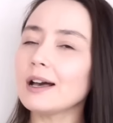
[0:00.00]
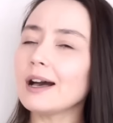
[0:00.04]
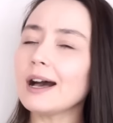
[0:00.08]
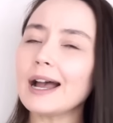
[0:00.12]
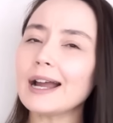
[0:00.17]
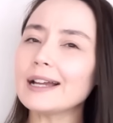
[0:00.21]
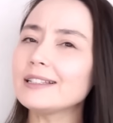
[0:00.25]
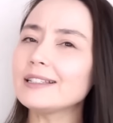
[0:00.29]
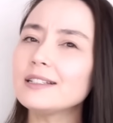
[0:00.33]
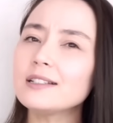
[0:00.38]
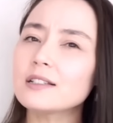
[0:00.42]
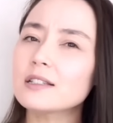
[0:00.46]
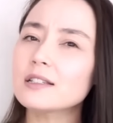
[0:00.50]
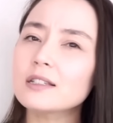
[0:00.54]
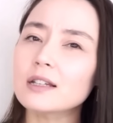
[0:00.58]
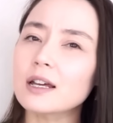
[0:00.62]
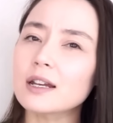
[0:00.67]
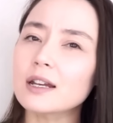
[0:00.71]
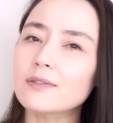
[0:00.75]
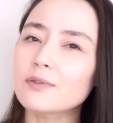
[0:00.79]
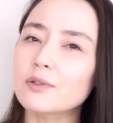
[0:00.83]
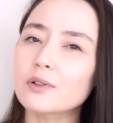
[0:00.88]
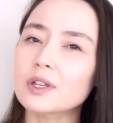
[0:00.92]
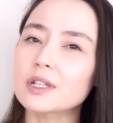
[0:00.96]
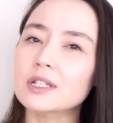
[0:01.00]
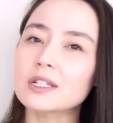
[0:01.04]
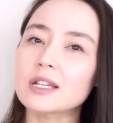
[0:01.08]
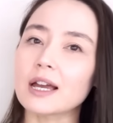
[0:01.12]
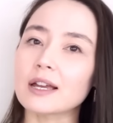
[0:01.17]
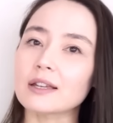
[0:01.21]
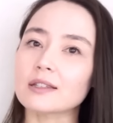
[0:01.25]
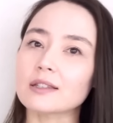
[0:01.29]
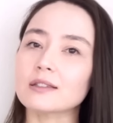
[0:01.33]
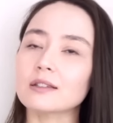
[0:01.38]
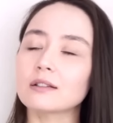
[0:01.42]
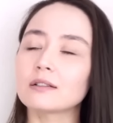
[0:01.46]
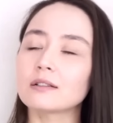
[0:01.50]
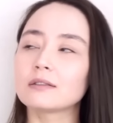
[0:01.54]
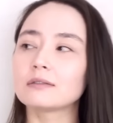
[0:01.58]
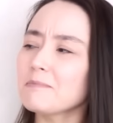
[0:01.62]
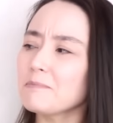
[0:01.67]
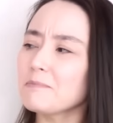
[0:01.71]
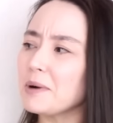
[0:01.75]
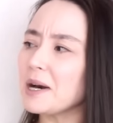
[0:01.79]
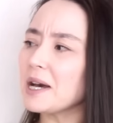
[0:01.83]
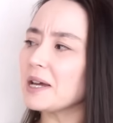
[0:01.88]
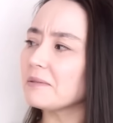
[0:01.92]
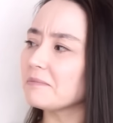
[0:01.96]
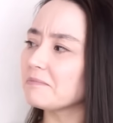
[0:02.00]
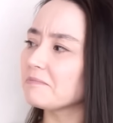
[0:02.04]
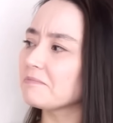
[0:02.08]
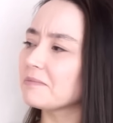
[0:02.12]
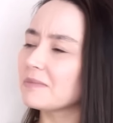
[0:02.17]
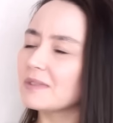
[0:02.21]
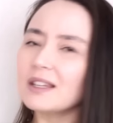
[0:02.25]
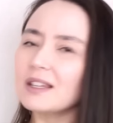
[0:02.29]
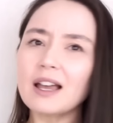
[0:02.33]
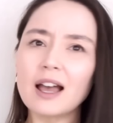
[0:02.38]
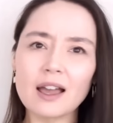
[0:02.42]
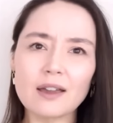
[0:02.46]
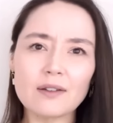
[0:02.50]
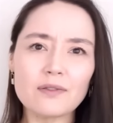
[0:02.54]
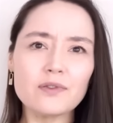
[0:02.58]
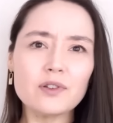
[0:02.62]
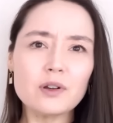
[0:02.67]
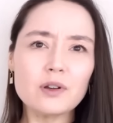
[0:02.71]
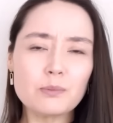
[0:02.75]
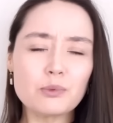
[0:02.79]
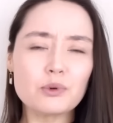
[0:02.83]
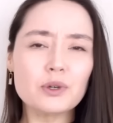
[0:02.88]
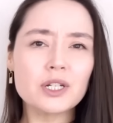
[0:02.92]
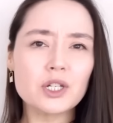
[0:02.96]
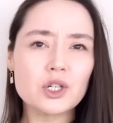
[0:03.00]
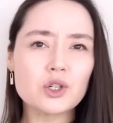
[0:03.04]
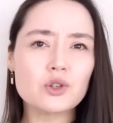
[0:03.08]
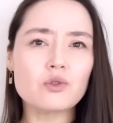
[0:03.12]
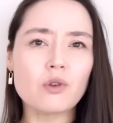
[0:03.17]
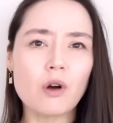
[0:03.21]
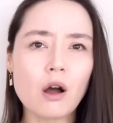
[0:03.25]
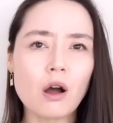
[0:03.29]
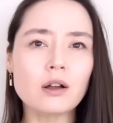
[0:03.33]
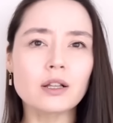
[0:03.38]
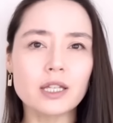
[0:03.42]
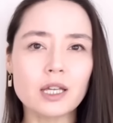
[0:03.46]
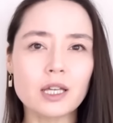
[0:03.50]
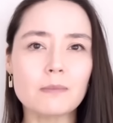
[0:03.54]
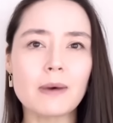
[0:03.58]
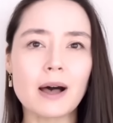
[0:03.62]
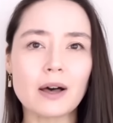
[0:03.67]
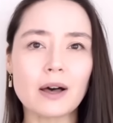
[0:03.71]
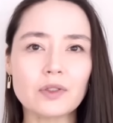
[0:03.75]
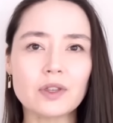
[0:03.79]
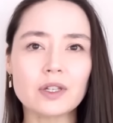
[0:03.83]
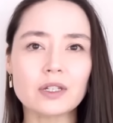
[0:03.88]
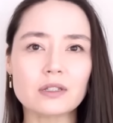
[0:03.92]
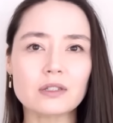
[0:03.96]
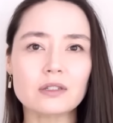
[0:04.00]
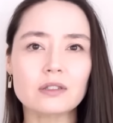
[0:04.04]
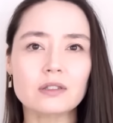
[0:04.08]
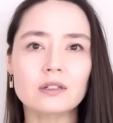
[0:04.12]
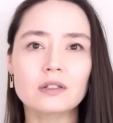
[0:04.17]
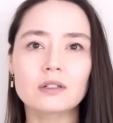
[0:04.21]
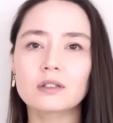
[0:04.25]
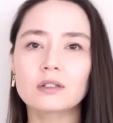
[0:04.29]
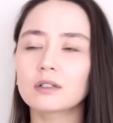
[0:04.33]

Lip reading: I didn't study for the test, but I feel pretty strongly about this.